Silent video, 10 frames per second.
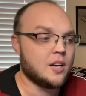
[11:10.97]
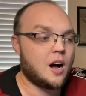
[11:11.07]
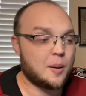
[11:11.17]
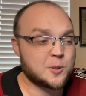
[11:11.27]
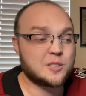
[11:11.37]

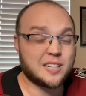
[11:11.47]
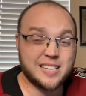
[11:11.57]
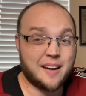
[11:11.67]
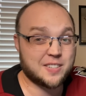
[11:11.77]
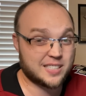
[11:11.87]
Ramos does
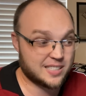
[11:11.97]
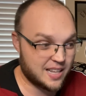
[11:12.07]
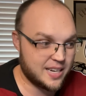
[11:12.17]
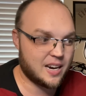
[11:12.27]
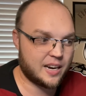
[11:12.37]
have a
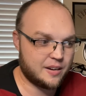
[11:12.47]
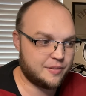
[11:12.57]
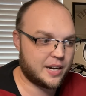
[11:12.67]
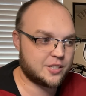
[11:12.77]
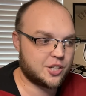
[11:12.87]
slight height
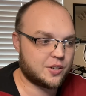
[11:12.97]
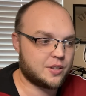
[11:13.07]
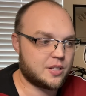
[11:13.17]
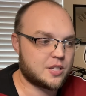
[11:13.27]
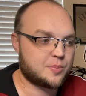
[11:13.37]
advantage here in
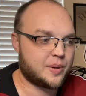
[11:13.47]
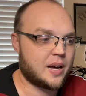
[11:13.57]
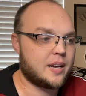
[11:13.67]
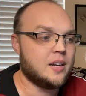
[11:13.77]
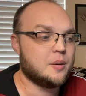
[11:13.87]
this
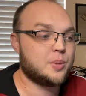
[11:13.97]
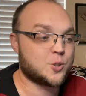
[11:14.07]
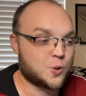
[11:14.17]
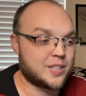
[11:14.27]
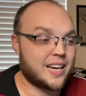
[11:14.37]
spot, but
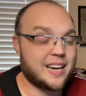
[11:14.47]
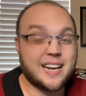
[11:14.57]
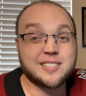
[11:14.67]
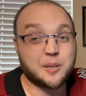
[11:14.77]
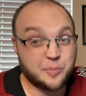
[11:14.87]
Jourdain
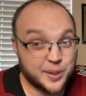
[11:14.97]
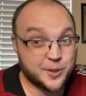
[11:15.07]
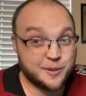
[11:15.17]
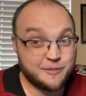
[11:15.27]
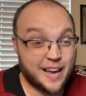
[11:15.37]
has the beard
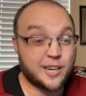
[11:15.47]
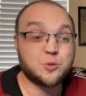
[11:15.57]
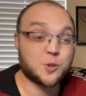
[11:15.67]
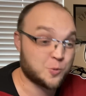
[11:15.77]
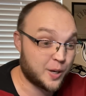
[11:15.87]
advantage,
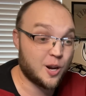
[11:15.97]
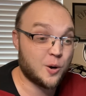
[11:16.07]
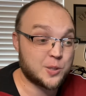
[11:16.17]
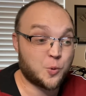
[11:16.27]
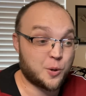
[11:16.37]
which we know
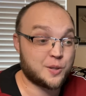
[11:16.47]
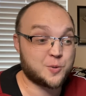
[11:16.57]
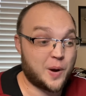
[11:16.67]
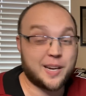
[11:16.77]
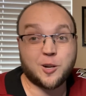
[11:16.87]
is worth its
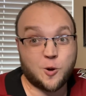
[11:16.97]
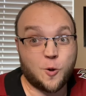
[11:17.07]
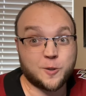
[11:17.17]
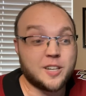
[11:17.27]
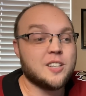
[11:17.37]
weight in
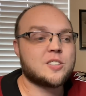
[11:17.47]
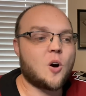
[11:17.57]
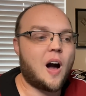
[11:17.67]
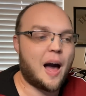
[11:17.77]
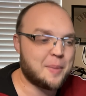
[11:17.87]
gold.
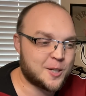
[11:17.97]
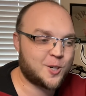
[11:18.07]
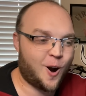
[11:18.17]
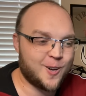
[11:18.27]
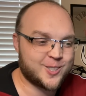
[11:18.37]
So I'm on
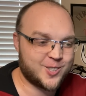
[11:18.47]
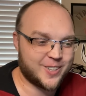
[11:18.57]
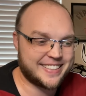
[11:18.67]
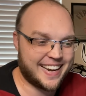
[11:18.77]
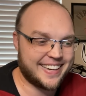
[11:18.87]
Charles
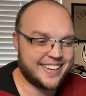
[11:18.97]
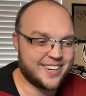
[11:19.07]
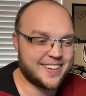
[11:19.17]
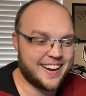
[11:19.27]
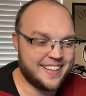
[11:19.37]
Jourdain
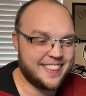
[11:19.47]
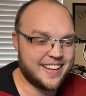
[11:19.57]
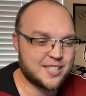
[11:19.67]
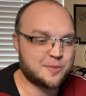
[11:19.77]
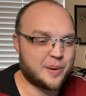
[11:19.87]
here in
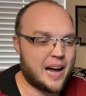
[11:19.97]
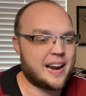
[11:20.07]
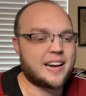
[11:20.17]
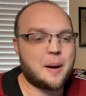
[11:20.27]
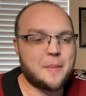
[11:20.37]
this spot.
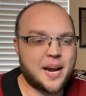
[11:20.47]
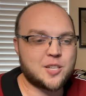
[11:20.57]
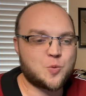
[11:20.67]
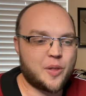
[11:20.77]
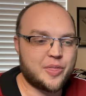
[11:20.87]
I got
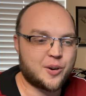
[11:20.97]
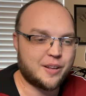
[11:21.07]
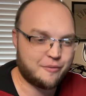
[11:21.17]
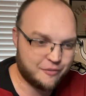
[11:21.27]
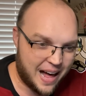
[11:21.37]
minus
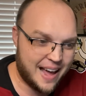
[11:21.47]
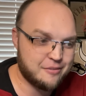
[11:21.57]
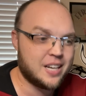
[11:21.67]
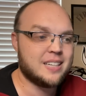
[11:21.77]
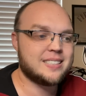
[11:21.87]

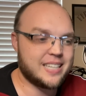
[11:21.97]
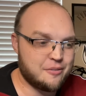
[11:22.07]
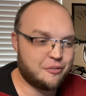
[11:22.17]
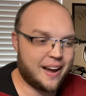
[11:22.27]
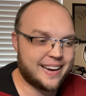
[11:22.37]
135, did
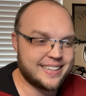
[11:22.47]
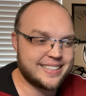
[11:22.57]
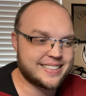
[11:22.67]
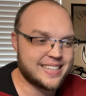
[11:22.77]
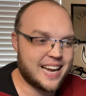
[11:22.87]
finally
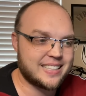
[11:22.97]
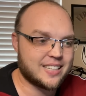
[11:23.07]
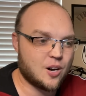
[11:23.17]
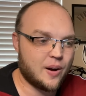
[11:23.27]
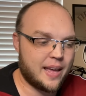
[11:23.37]
decide to
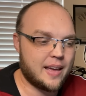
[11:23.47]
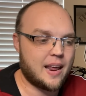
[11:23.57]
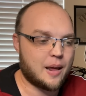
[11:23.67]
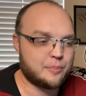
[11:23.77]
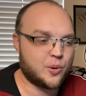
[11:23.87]
go ahead
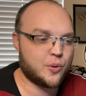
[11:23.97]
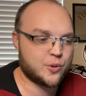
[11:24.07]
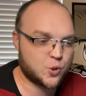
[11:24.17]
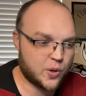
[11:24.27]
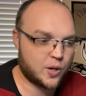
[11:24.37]
and pull the
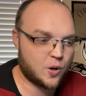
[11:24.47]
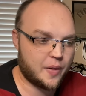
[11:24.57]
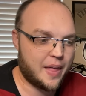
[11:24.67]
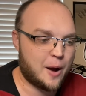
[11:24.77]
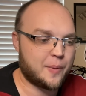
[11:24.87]
trigger on
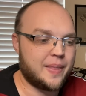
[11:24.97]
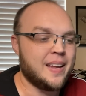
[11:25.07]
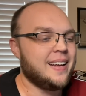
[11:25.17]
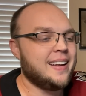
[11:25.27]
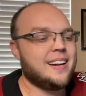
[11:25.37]
that one.
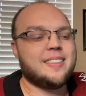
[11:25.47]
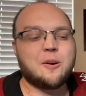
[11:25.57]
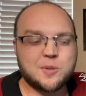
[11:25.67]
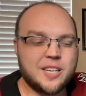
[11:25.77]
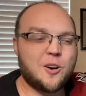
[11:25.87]
That
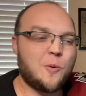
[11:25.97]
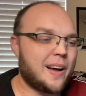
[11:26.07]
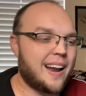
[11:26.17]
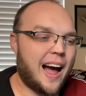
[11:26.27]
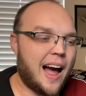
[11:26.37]
was, you know
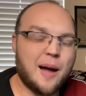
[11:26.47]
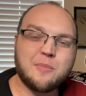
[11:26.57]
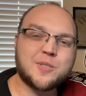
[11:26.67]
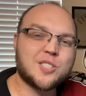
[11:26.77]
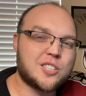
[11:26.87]
what, I'm
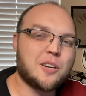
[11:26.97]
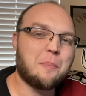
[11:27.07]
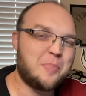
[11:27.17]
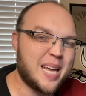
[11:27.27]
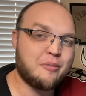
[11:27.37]
such a
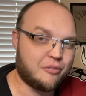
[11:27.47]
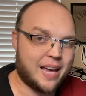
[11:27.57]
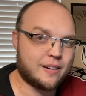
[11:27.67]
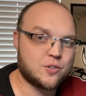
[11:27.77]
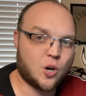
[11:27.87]
big
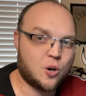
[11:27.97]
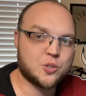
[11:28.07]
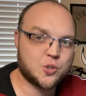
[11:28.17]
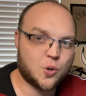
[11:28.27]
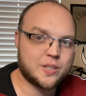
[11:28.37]
fan of Charles
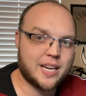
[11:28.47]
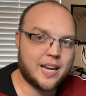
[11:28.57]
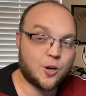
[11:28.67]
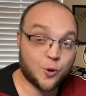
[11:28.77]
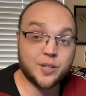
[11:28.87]

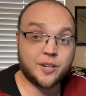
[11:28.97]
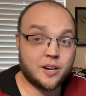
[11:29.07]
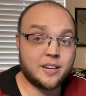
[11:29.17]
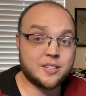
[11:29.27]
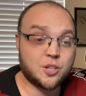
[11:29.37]
Jourdain. Early on
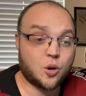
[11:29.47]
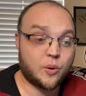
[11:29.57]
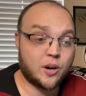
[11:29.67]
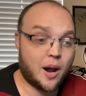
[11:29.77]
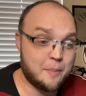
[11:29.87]
in his
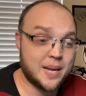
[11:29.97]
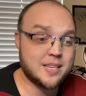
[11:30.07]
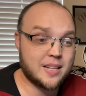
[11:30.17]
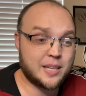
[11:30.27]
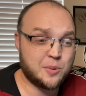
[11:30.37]
career, I
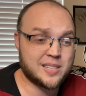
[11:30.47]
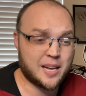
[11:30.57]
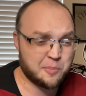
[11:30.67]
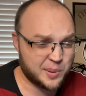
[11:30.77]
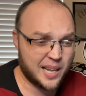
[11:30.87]
basically was
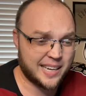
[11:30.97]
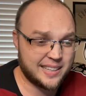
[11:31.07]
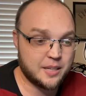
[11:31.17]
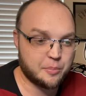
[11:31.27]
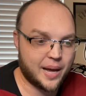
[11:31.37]
like
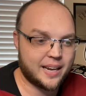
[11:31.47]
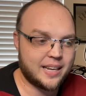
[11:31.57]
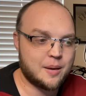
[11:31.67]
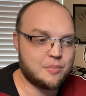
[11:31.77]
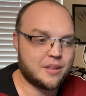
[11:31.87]
blindly betting
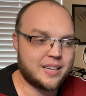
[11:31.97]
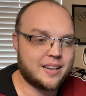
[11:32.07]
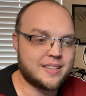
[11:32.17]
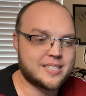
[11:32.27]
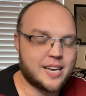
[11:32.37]
him, thinking
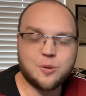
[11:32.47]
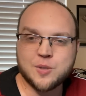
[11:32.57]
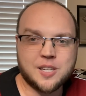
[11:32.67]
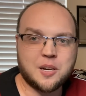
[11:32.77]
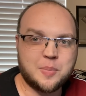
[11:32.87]
this kid
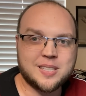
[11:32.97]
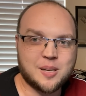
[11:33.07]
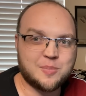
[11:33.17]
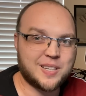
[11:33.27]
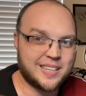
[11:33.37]
was going to be
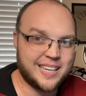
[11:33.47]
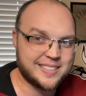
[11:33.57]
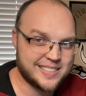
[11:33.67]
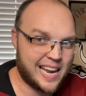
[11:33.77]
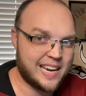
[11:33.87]
something
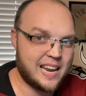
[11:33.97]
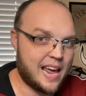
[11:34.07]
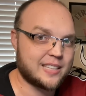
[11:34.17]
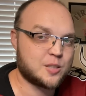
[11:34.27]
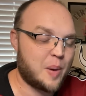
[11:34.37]
insane
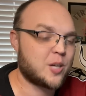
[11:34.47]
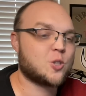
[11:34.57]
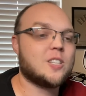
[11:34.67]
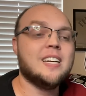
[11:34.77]
and special,